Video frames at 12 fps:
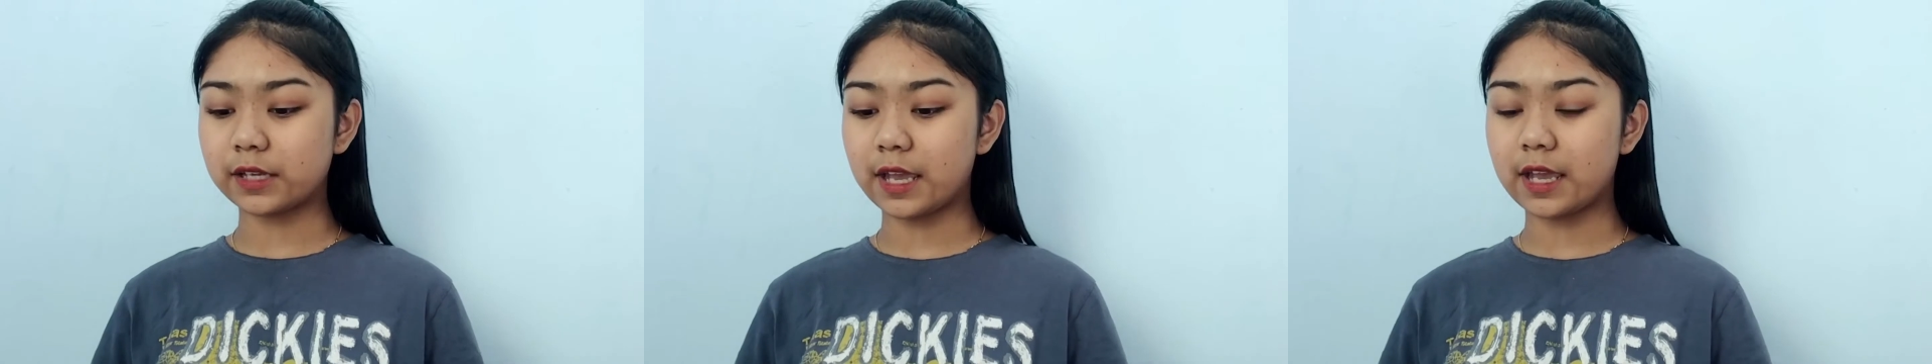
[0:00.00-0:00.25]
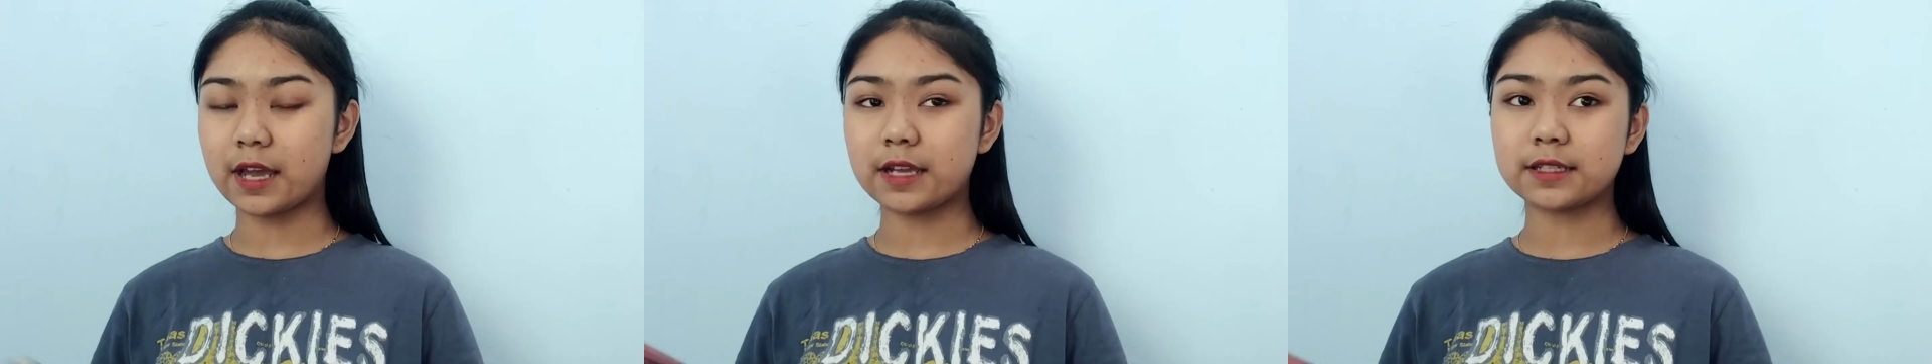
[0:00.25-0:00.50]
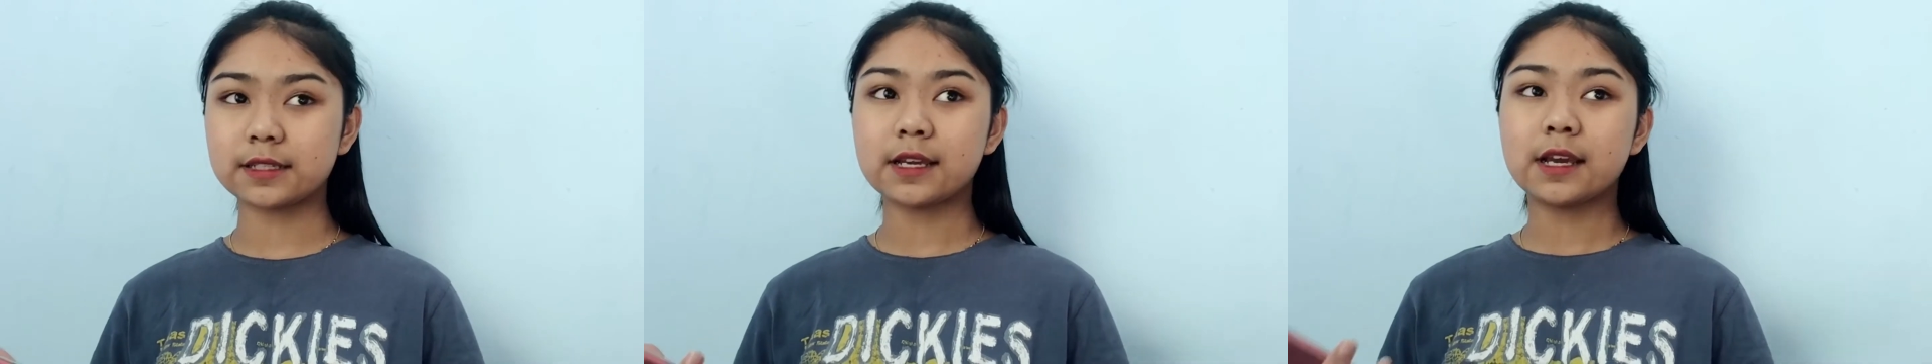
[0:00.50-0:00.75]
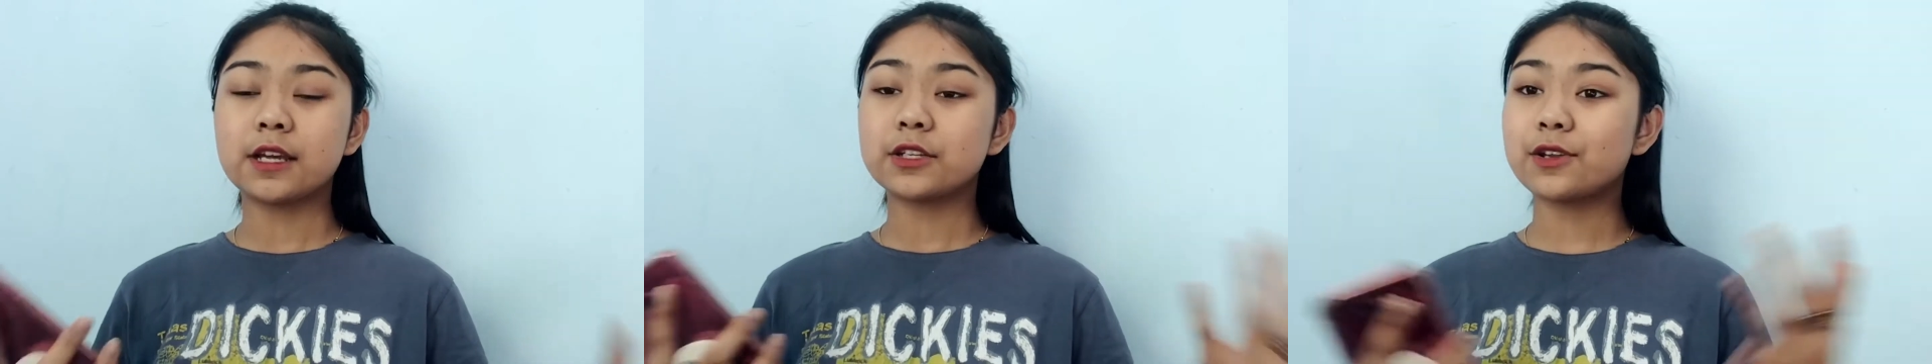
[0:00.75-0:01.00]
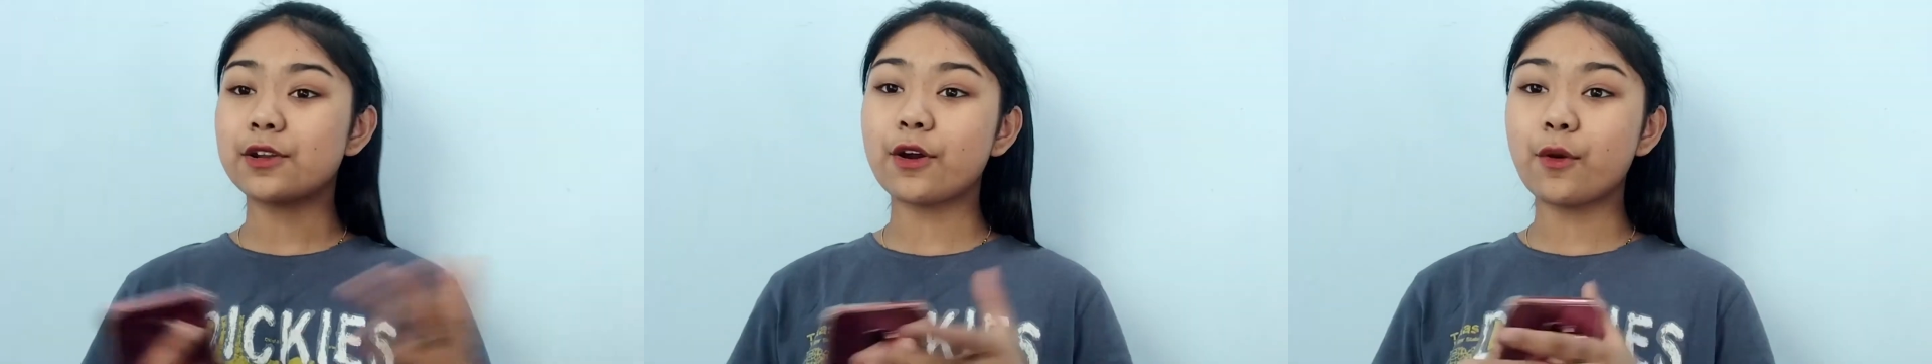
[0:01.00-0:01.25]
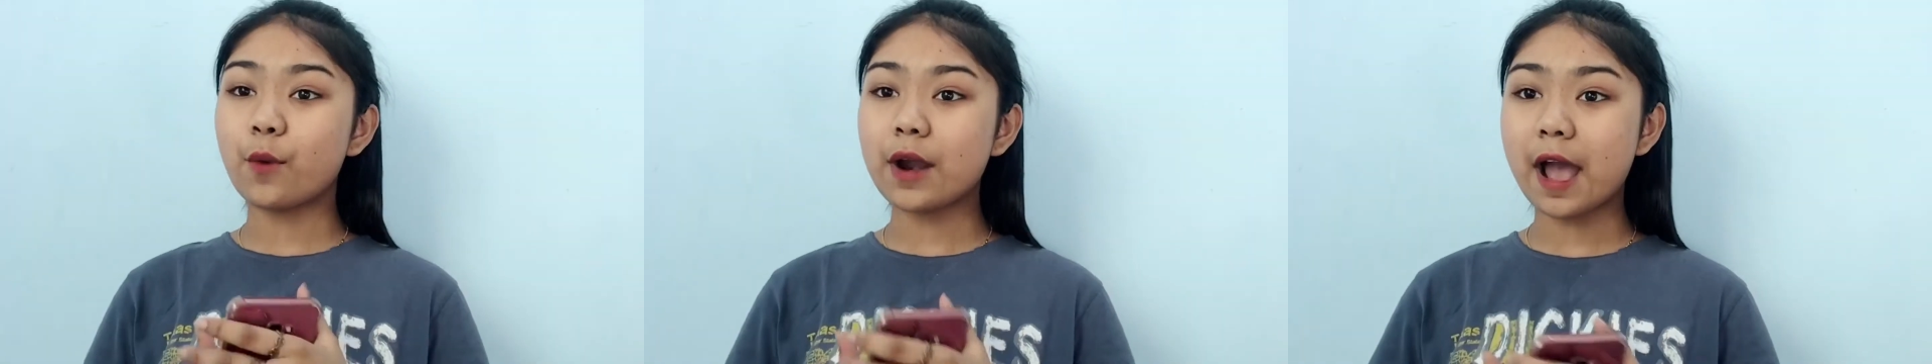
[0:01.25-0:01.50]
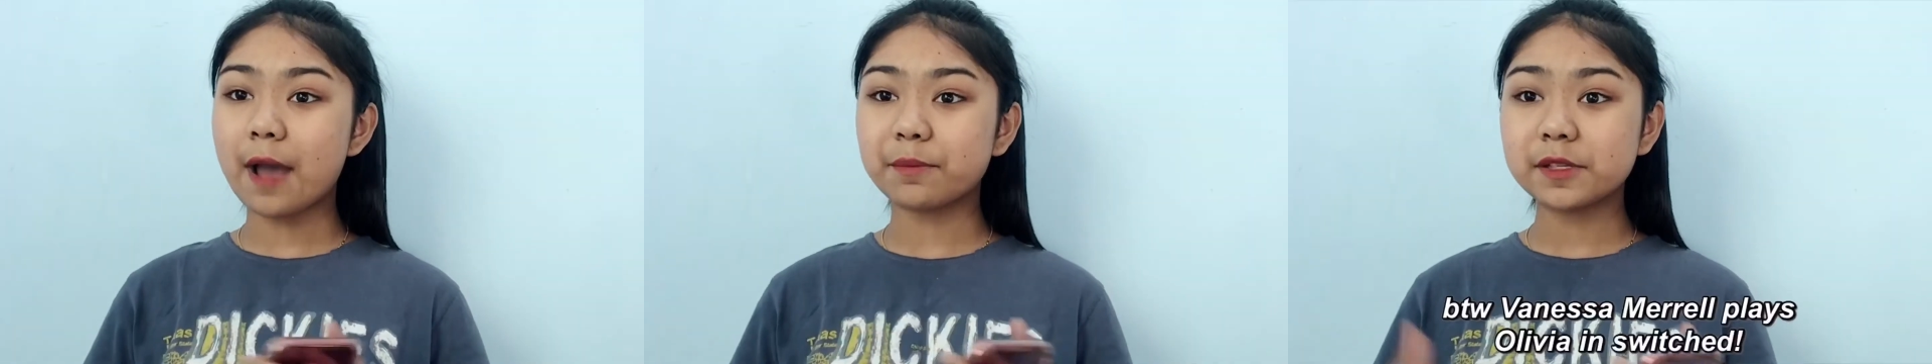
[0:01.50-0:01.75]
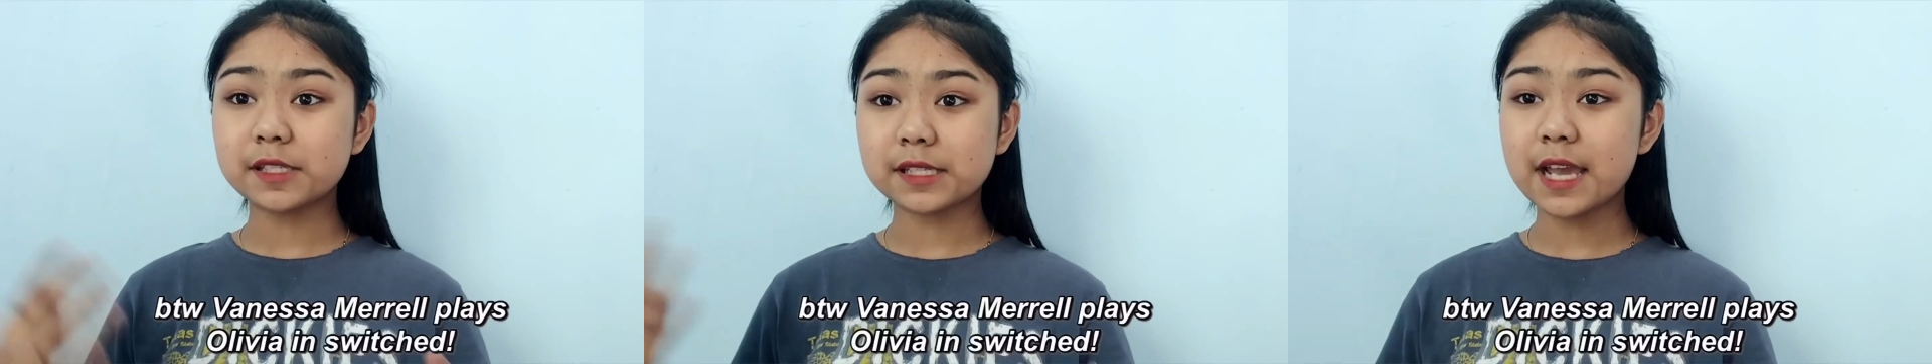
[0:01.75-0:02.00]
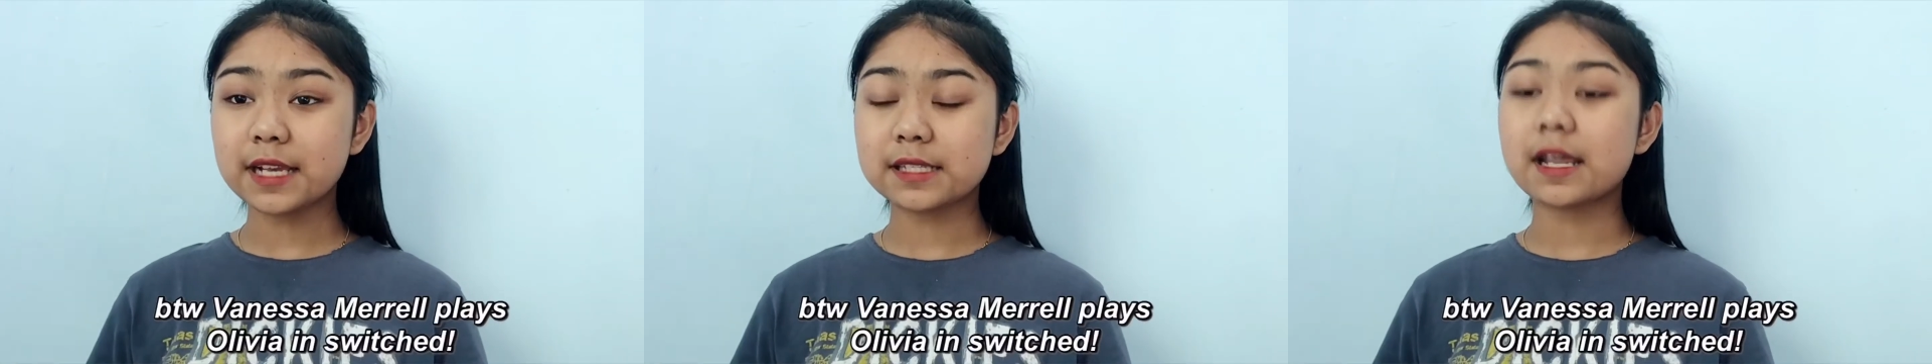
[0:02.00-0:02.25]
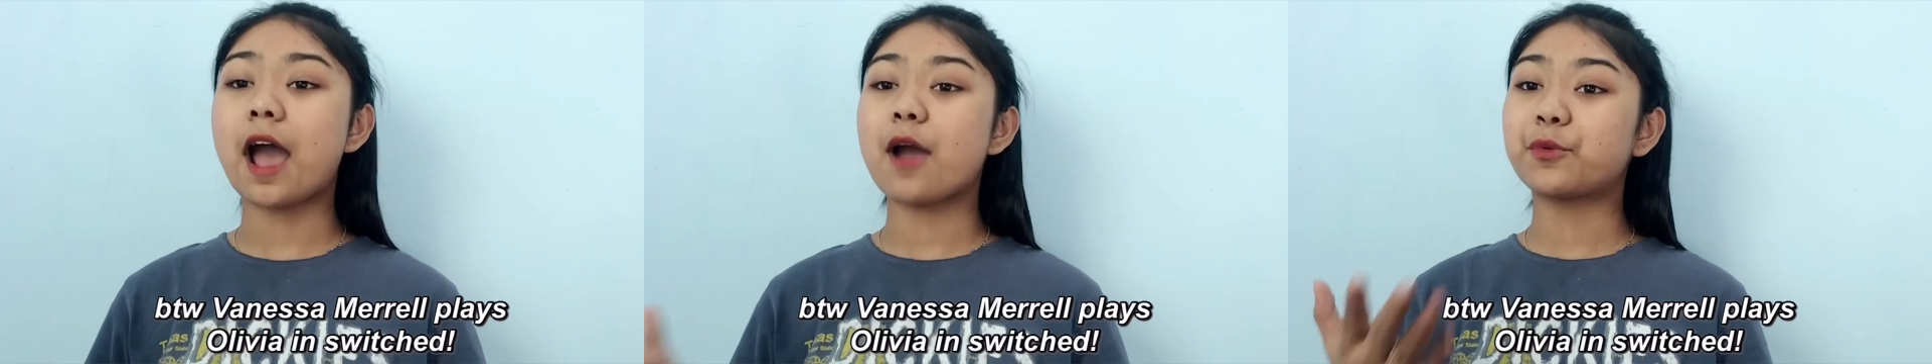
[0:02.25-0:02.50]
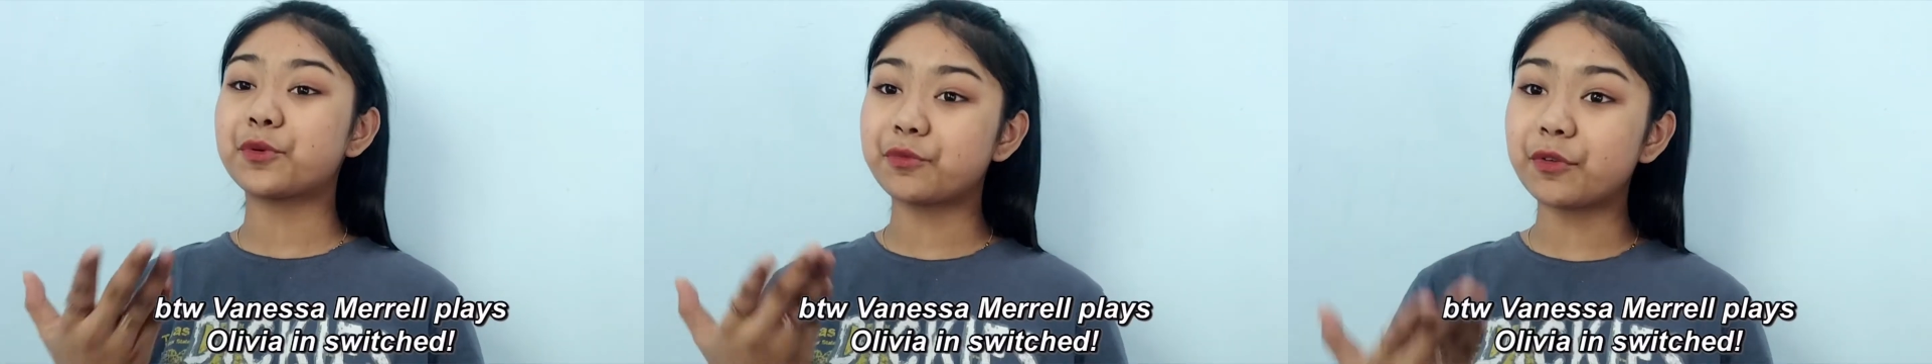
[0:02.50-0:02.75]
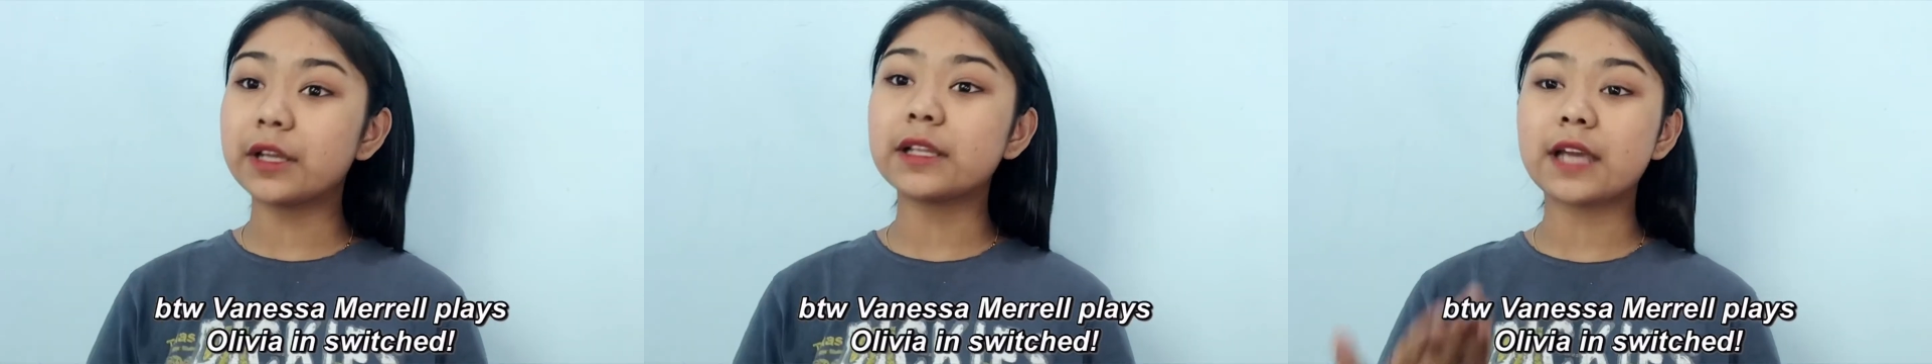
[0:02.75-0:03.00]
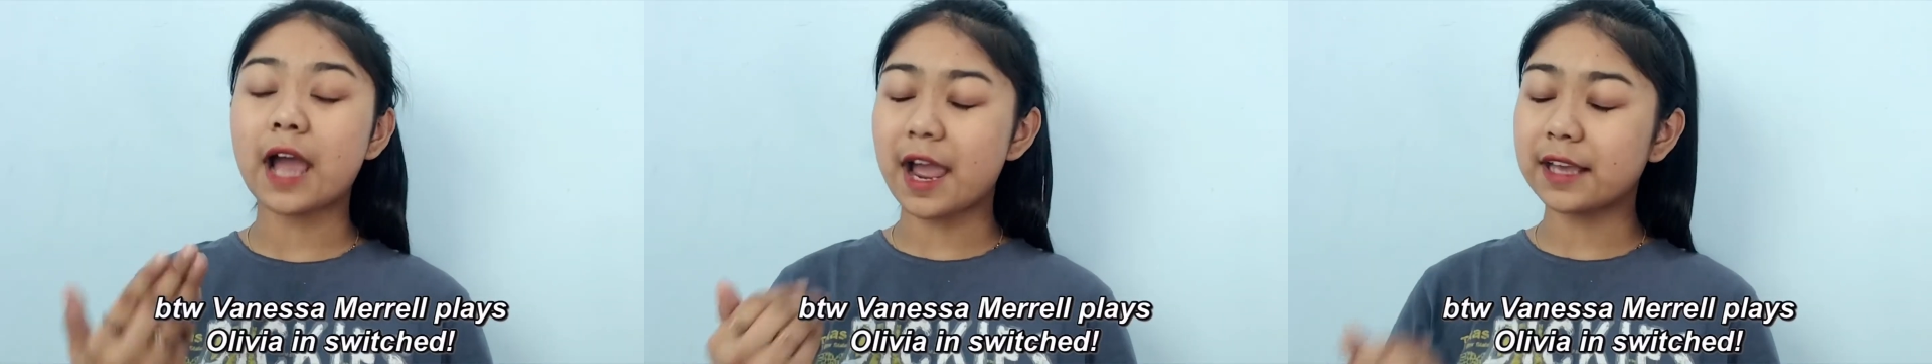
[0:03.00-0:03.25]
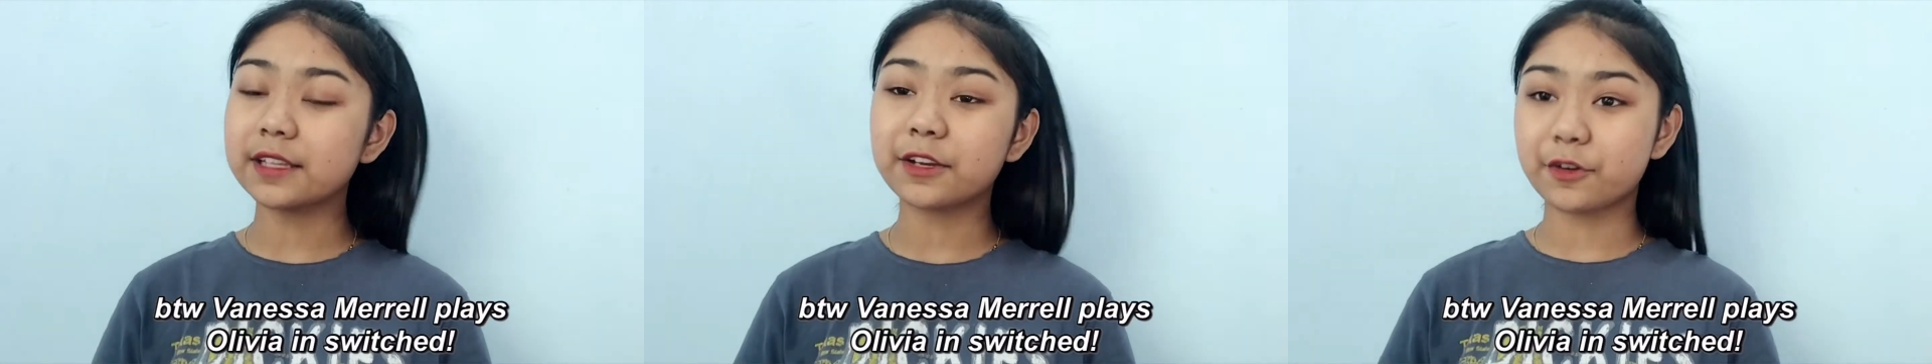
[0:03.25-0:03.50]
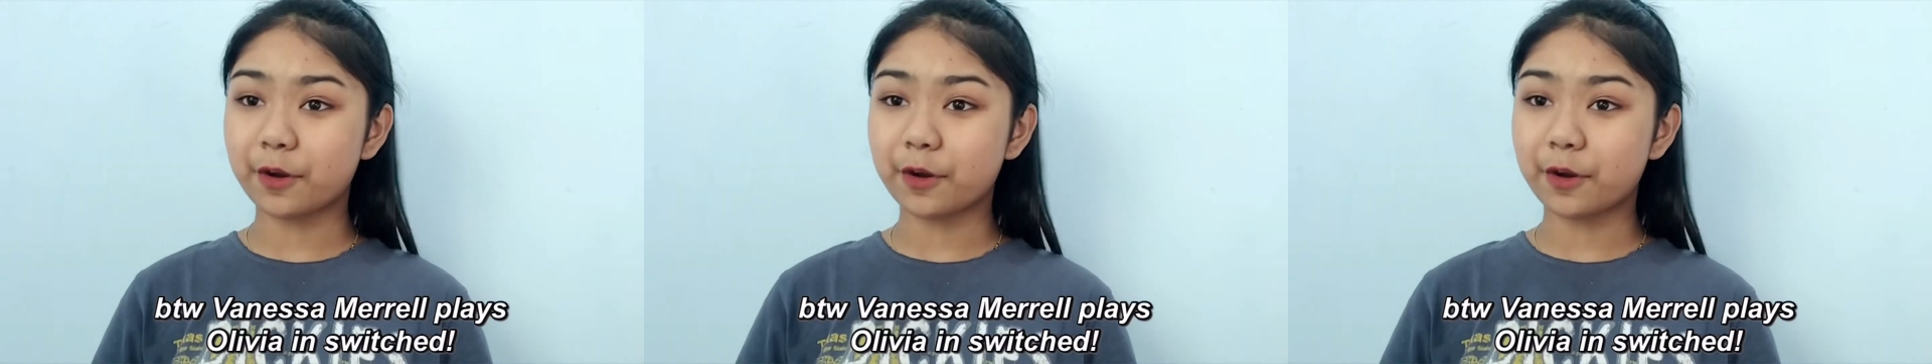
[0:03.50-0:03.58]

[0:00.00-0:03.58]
And to know what happens next, I would really highly